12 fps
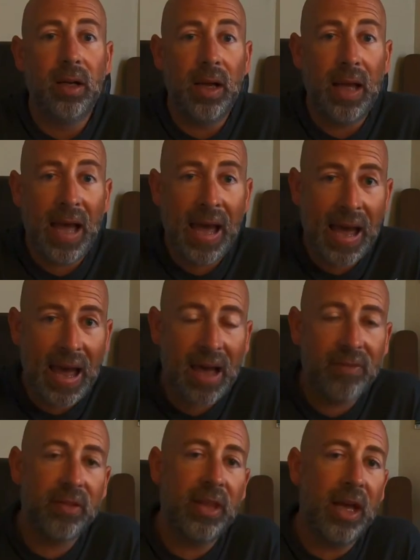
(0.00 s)

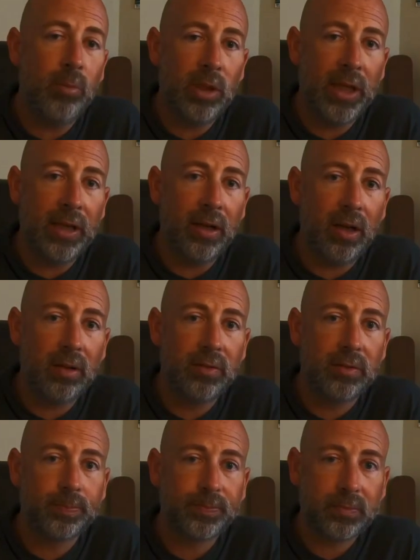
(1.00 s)
half of that blade off.
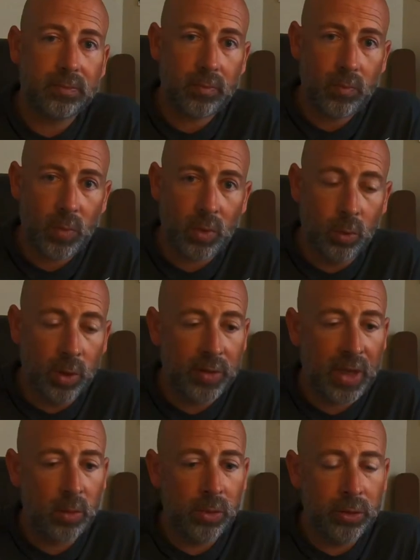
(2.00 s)
What
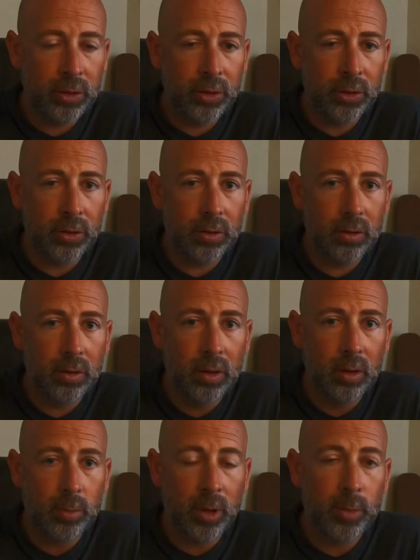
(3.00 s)
that will do,
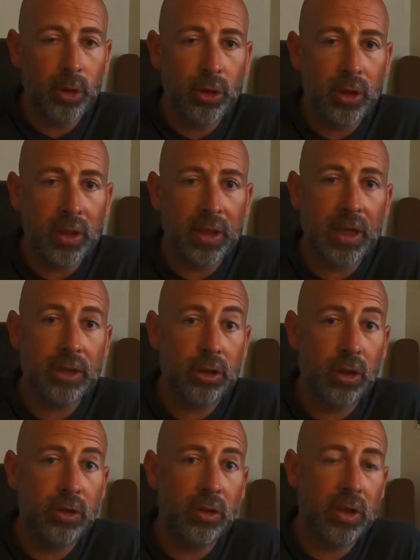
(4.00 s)
Bermuda, and I
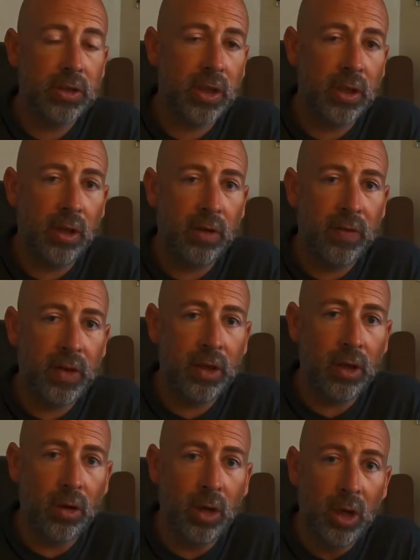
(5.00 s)
showed you this in another
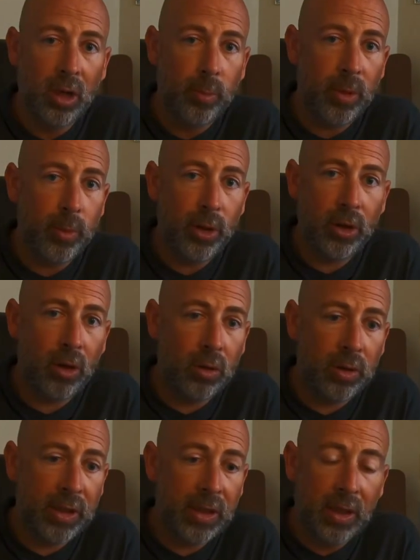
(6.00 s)
video, Bermuda
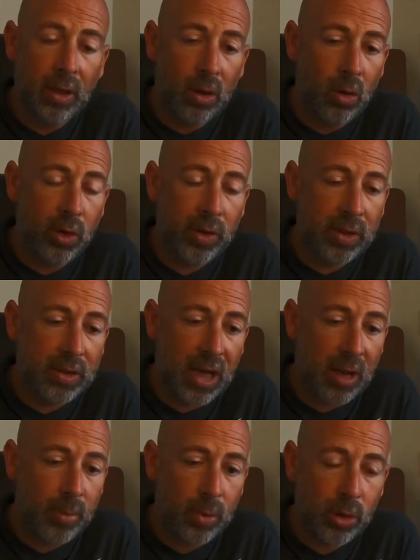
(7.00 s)
only the
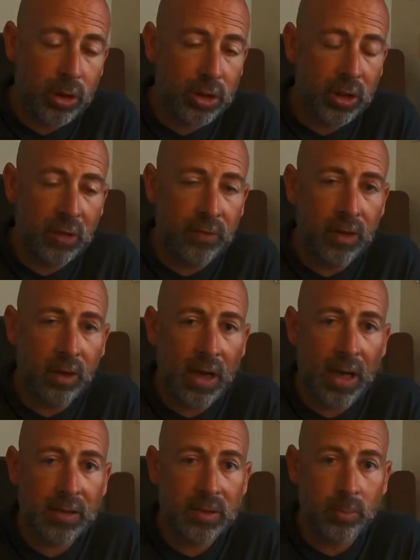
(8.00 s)
top portion of the
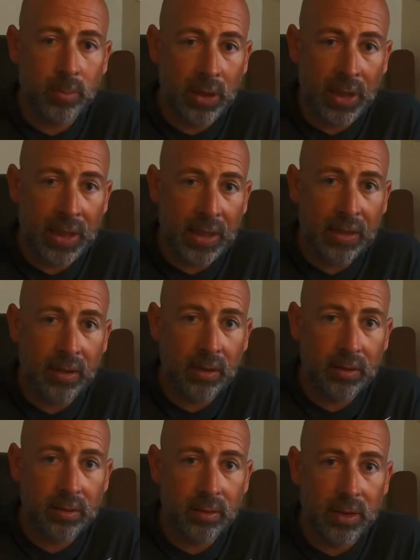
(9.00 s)
grass blade
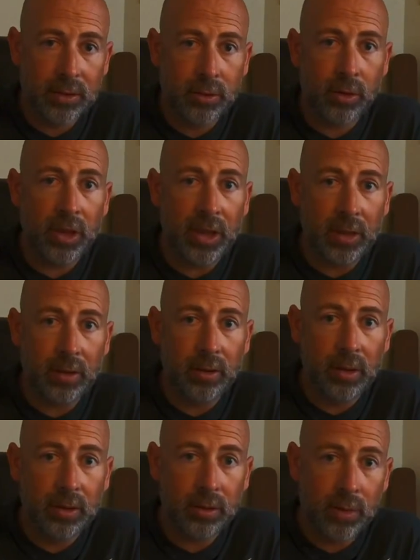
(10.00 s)
is green.
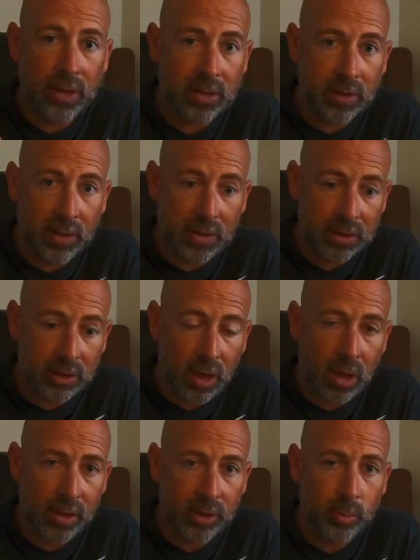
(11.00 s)
The rest of the
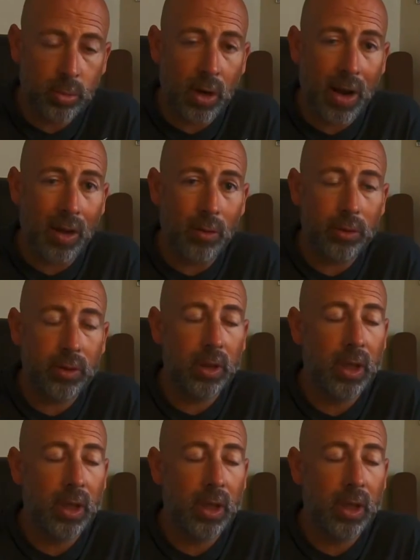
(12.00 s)
stalk is brown.